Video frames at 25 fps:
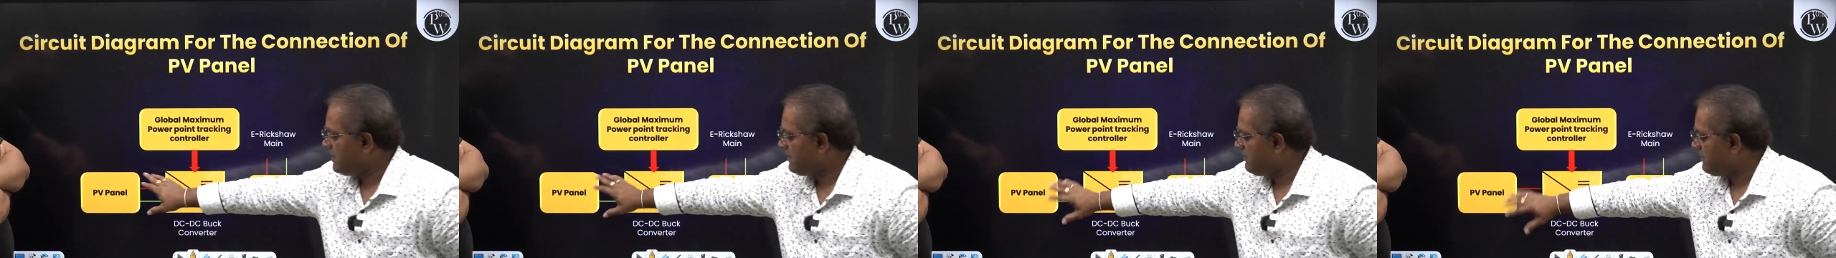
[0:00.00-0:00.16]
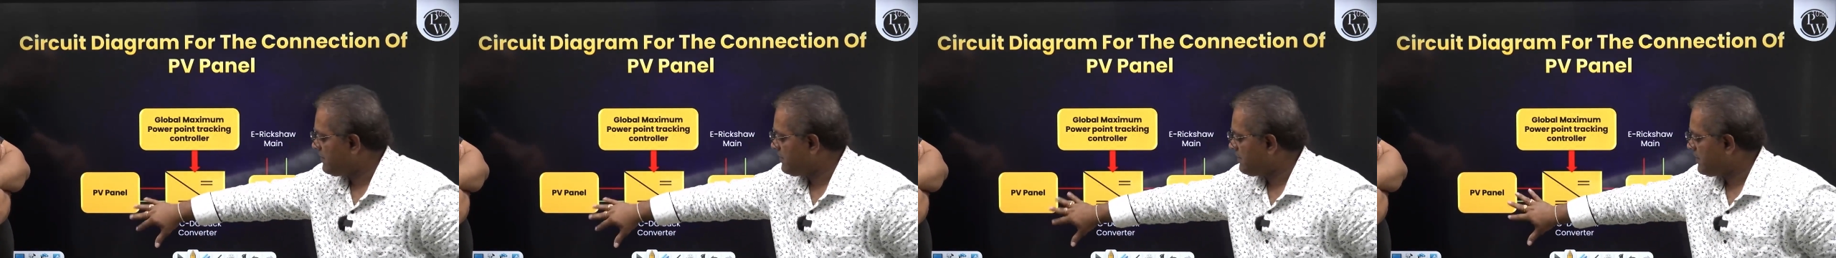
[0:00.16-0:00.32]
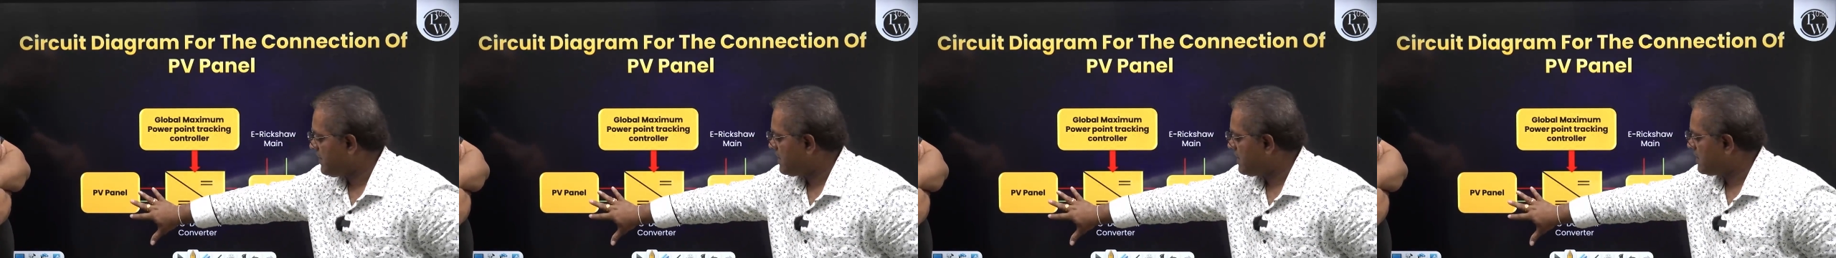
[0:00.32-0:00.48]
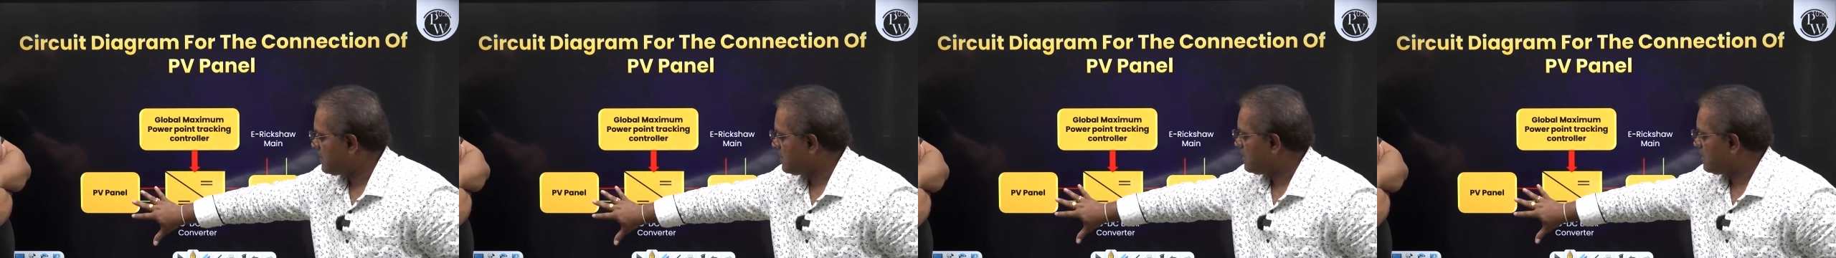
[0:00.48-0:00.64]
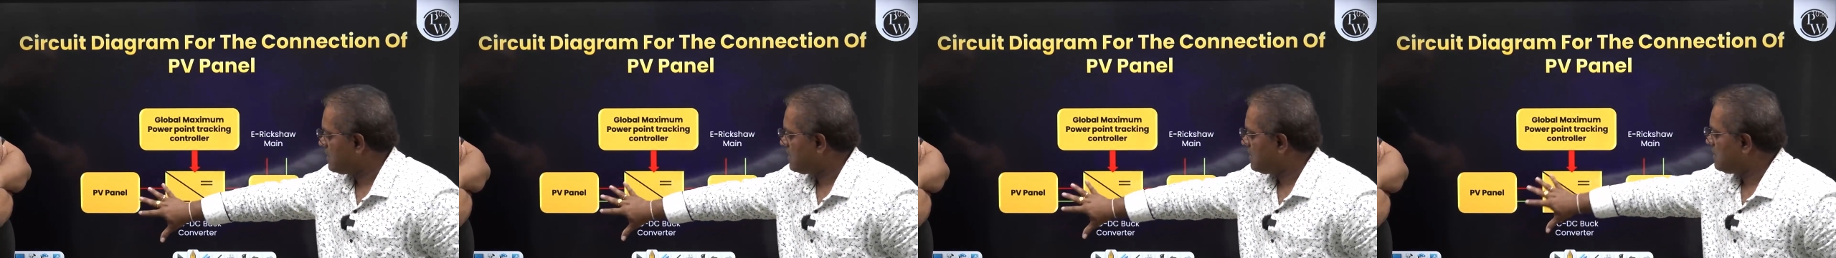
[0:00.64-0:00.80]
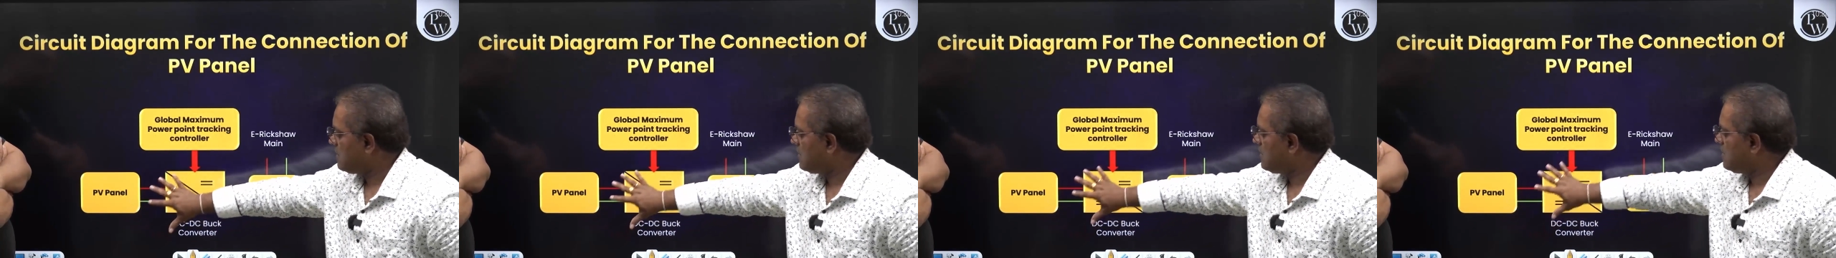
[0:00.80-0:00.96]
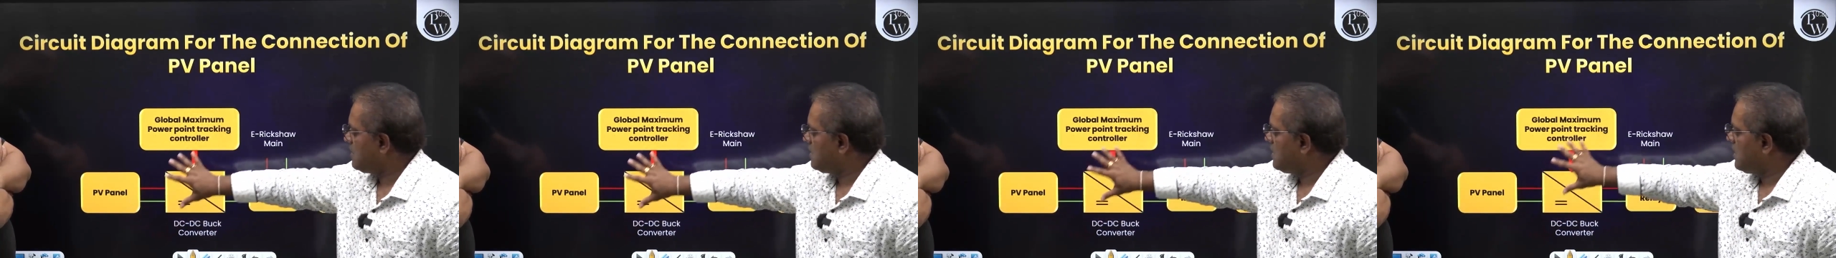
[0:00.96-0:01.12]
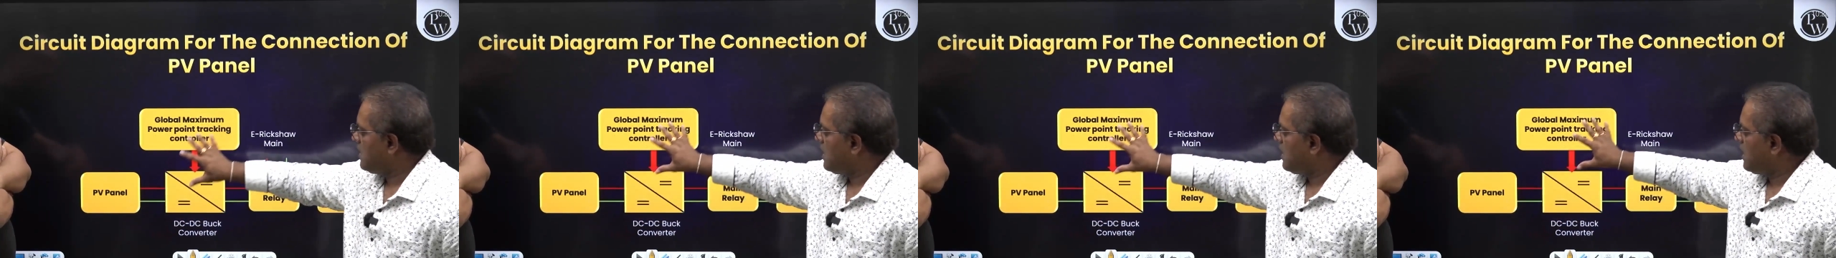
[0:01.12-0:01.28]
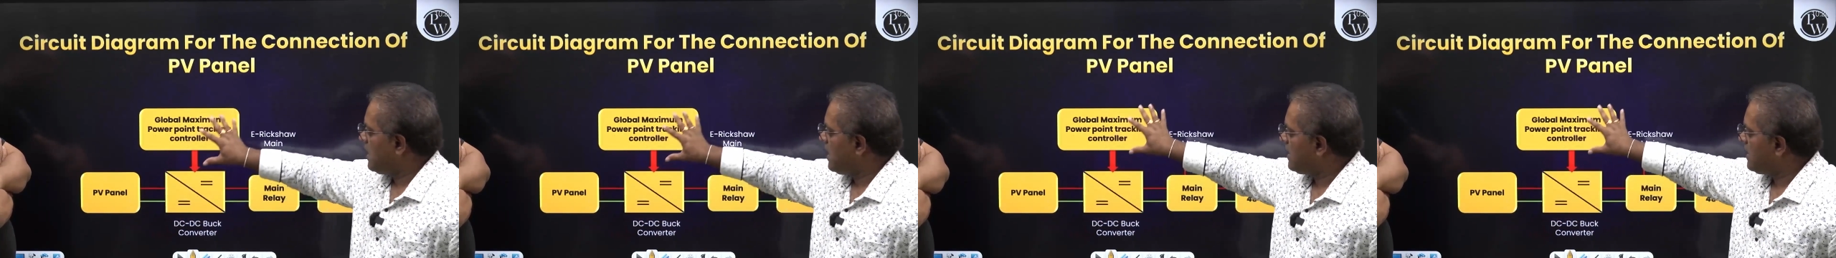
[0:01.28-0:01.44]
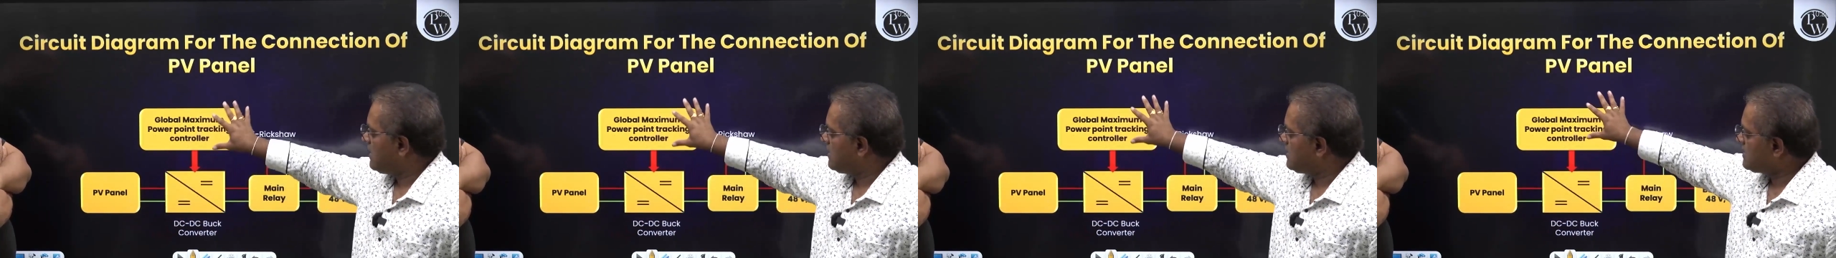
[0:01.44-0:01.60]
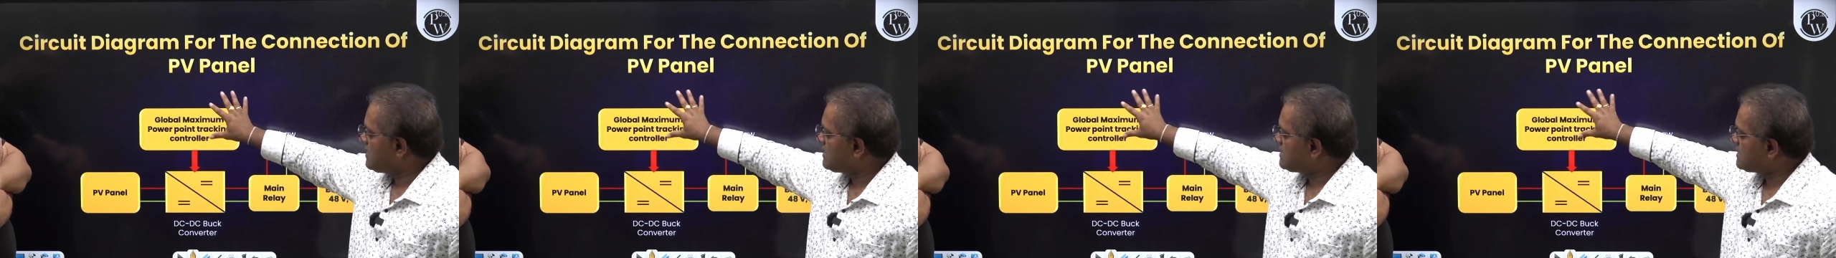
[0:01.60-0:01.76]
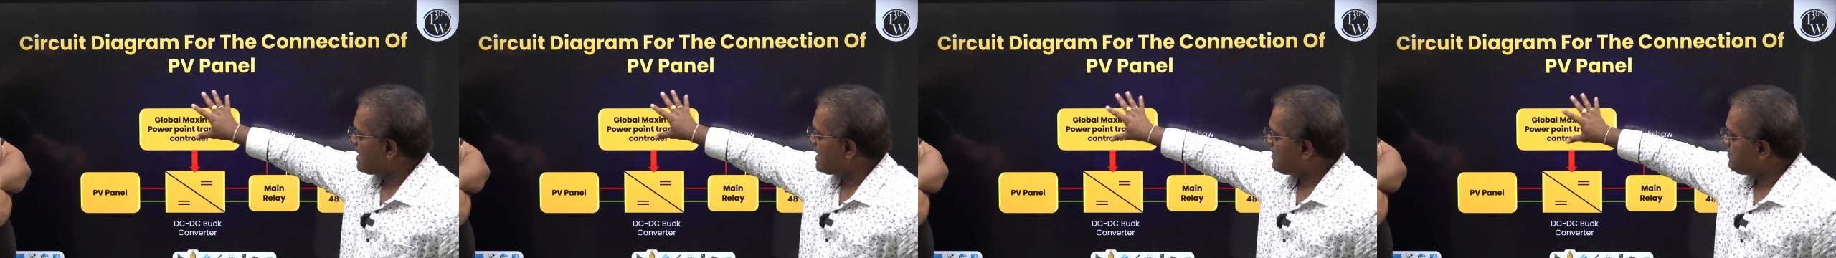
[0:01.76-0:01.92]
PV panel, and
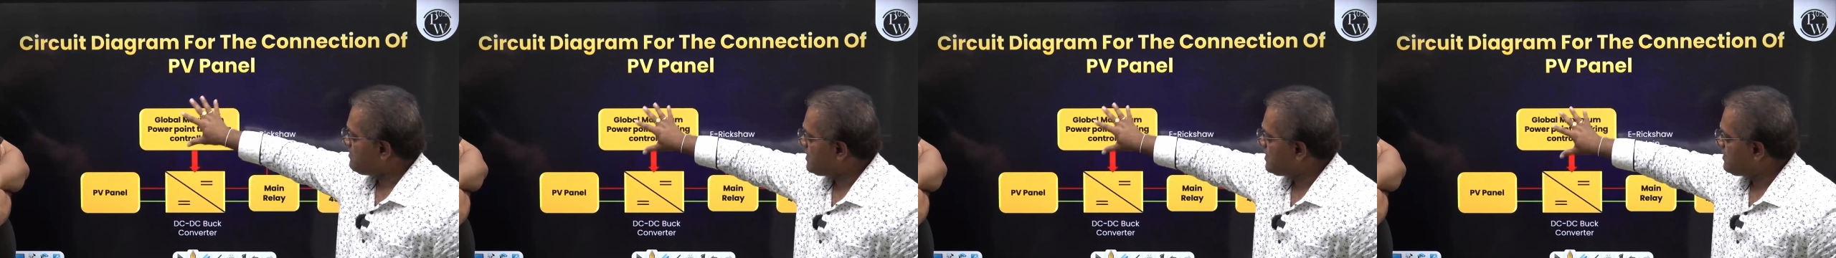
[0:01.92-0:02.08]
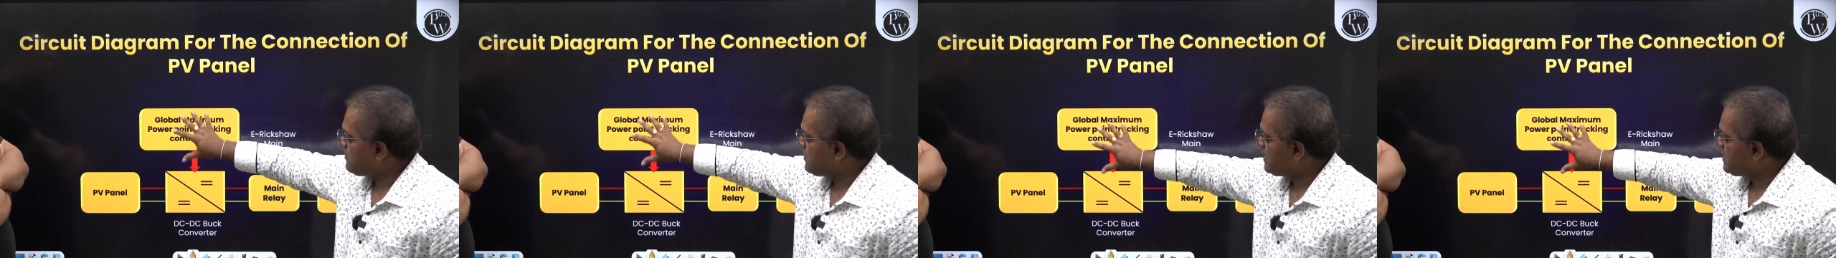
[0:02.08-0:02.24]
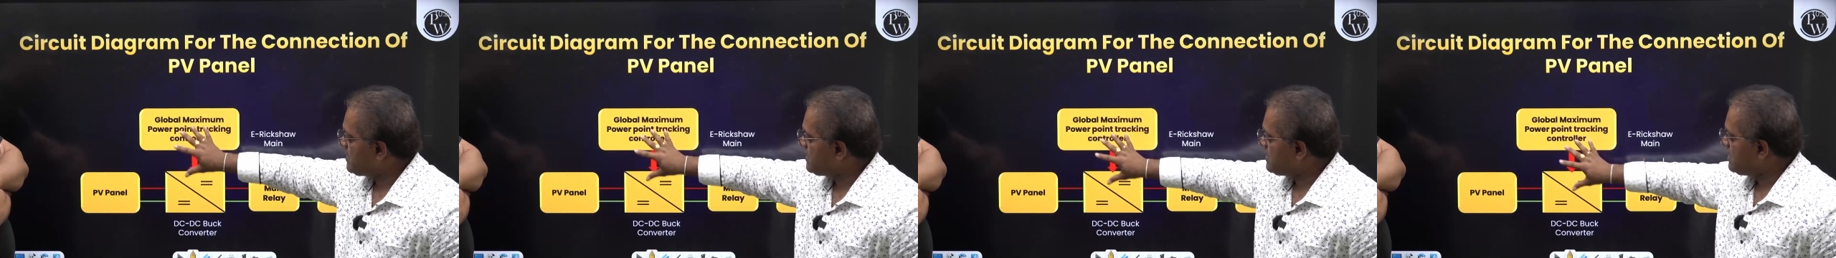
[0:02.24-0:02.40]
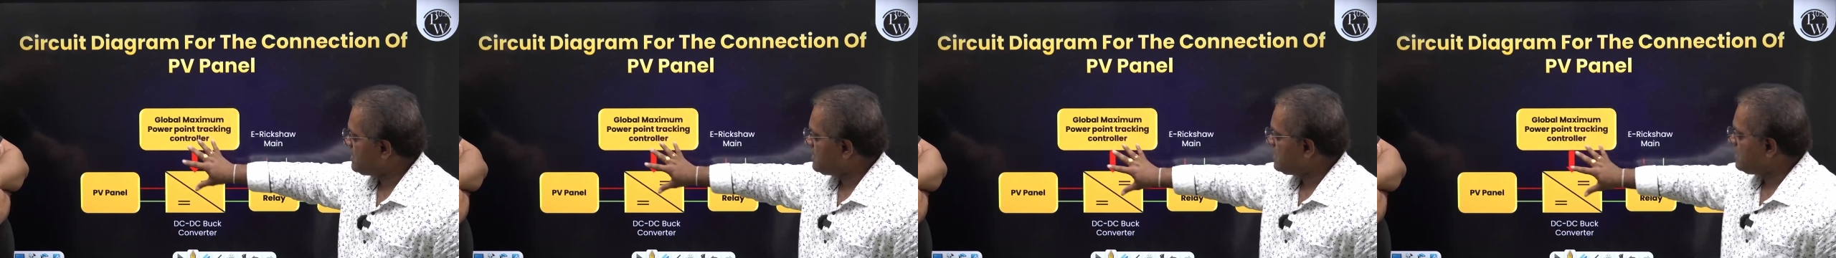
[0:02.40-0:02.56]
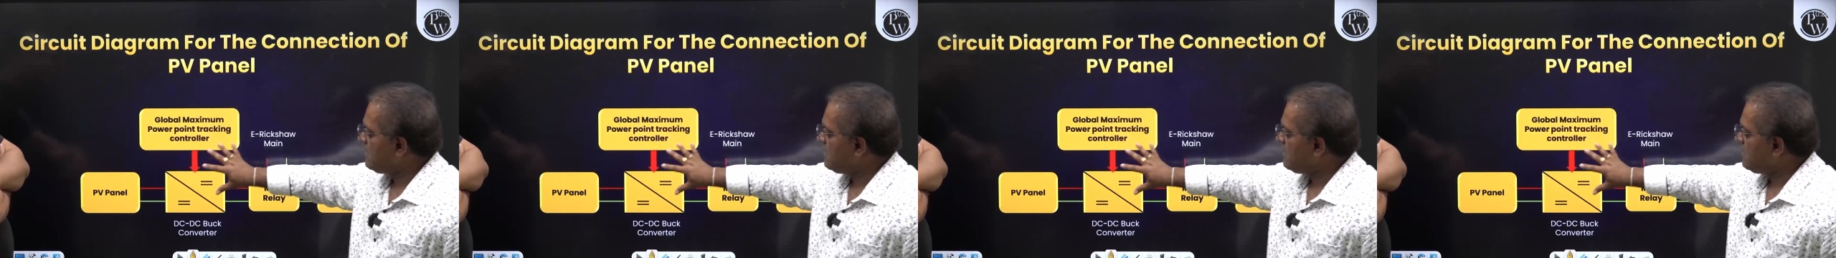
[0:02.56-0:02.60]
this is the MPPT